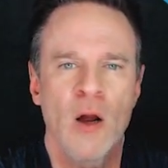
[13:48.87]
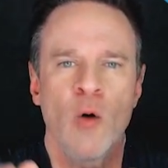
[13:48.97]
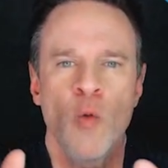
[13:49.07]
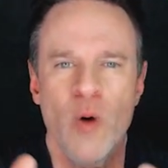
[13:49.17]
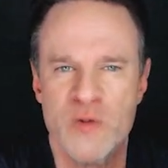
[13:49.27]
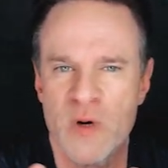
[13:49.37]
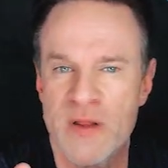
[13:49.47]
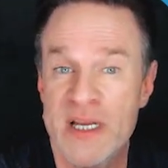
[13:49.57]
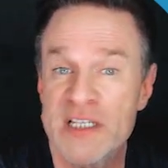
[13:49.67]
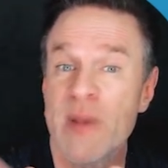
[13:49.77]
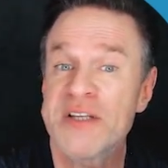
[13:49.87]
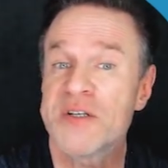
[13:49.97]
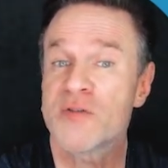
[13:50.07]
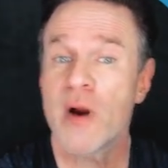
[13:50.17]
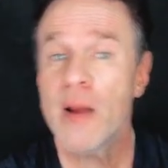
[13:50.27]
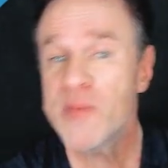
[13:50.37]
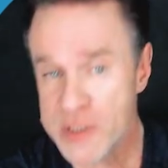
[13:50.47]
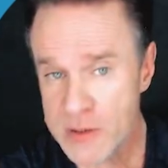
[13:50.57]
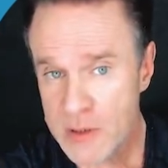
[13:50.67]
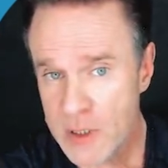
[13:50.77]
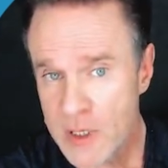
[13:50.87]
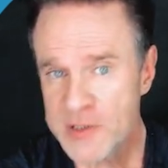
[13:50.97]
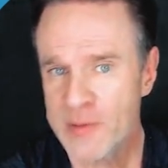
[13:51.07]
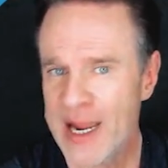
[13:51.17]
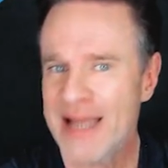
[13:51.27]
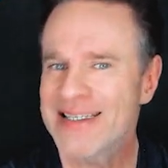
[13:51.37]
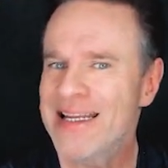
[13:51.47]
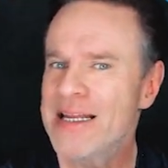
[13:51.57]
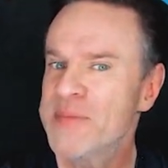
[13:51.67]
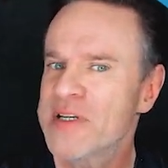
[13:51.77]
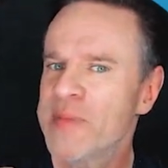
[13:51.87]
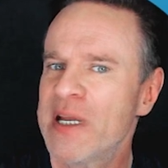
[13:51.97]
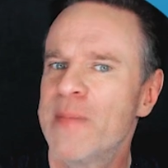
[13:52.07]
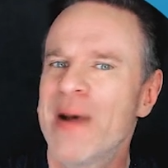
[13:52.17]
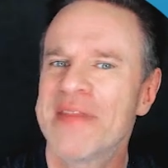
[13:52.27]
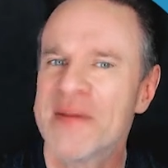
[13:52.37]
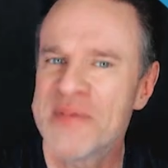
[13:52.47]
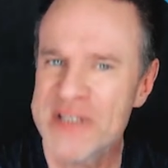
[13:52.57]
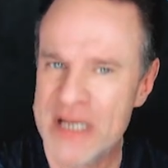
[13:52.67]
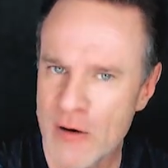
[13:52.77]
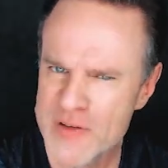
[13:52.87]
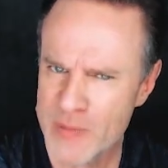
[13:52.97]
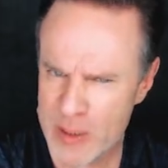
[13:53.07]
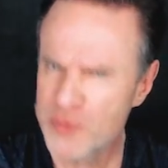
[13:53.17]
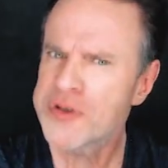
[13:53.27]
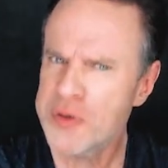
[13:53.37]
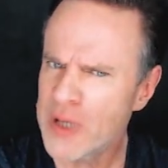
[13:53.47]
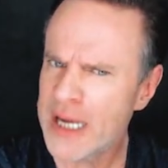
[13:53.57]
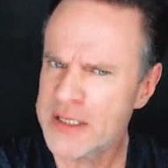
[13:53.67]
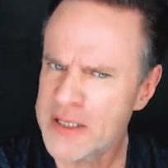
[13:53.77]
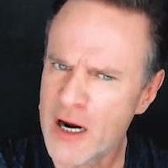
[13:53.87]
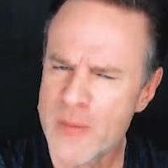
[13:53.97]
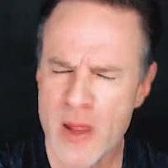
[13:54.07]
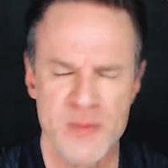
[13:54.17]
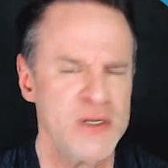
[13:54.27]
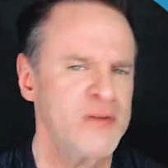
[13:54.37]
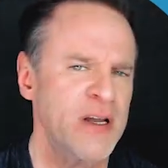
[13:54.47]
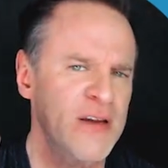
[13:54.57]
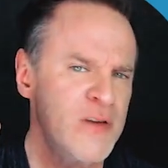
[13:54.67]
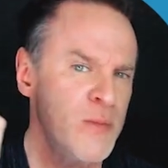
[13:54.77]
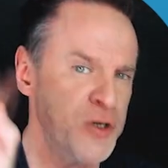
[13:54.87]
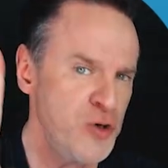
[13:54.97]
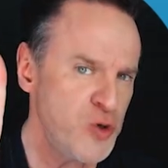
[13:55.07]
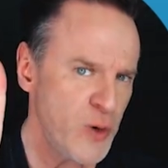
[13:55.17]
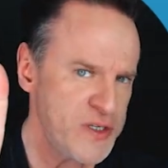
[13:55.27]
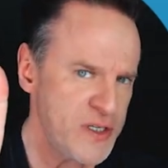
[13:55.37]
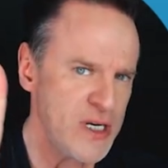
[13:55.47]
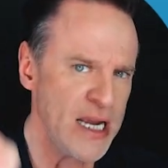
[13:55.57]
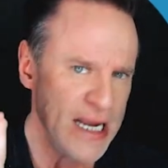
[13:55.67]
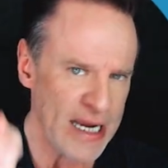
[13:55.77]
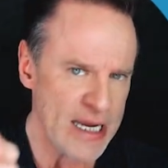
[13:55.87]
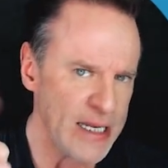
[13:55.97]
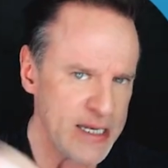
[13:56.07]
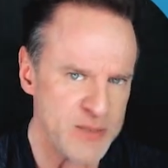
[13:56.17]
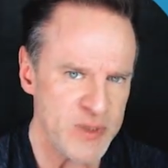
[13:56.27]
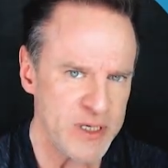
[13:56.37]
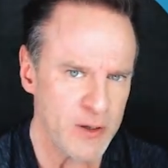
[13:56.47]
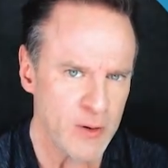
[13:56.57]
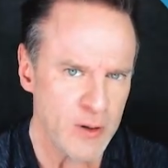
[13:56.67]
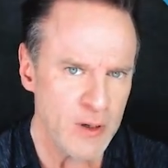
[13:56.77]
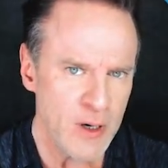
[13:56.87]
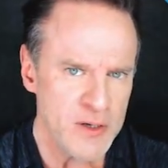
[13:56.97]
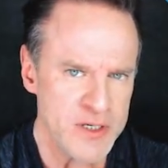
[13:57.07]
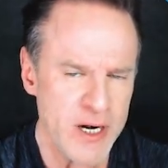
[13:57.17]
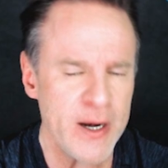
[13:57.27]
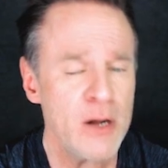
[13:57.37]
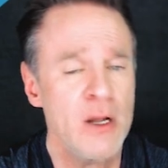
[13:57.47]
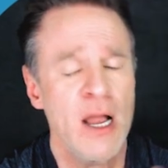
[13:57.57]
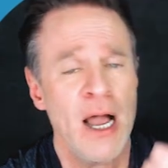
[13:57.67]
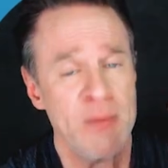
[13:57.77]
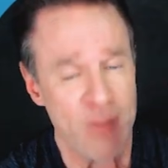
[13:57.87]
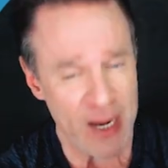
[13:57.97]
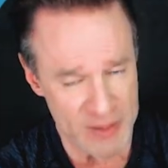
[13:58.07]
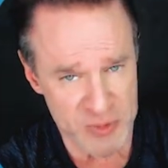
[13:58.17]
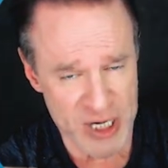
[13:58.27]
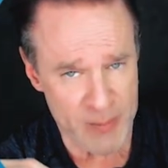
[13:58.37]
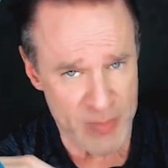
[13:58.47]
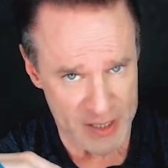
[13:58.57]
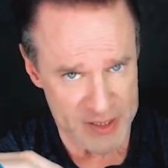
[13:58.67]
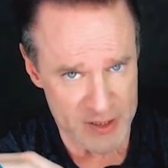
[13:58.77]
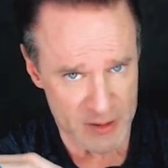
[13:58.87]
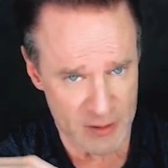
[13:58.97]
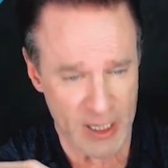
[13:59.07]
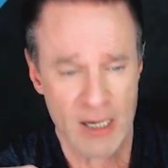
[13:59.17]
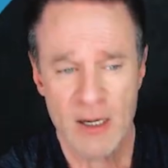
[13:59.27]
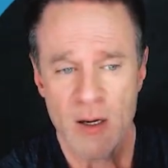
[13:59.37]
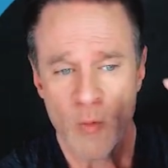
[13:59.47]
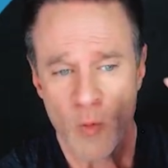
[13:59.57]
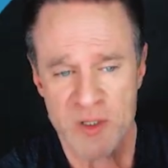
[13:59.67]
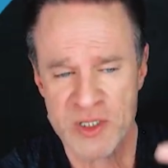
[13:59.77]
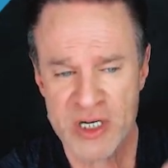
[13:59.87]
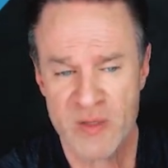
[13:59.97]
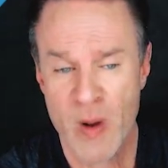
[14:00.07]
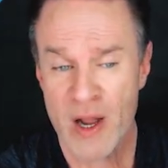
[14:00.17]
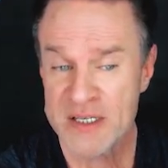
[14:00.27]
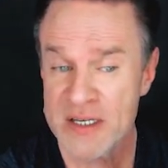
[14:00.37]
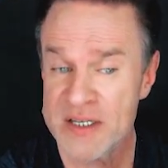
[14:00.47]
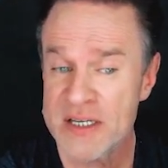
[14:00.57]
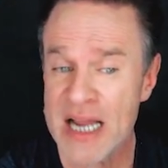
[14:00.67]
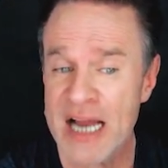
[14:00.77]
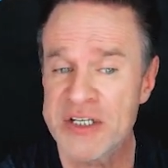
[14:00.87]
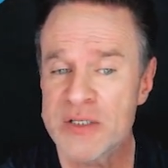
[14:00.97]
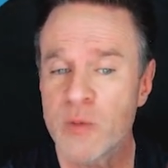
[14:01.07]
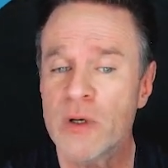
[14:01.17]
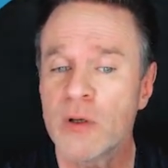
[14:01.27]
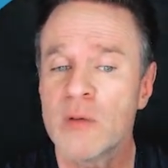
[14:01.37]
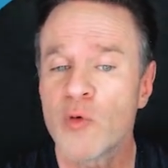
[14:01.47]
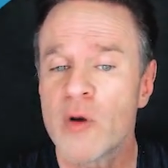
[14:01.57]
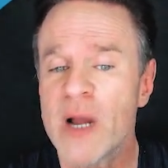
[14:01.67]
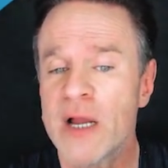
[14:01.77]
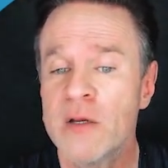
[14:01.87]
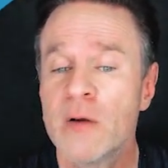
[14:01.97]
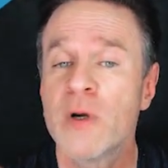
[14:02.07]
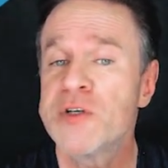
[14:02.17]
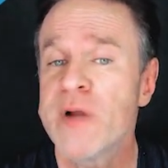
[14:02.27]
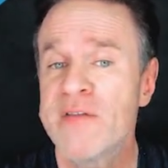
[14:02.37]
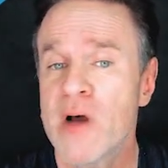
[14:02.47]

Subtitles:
Which one of these best describes you? So I'm asking them something about themselves. And people do like to talk about themselves. I give them 2 choices in this particular scenario. Make them check boxes, okay? One's a checkbox that says, I just want to learn more about you and what you have to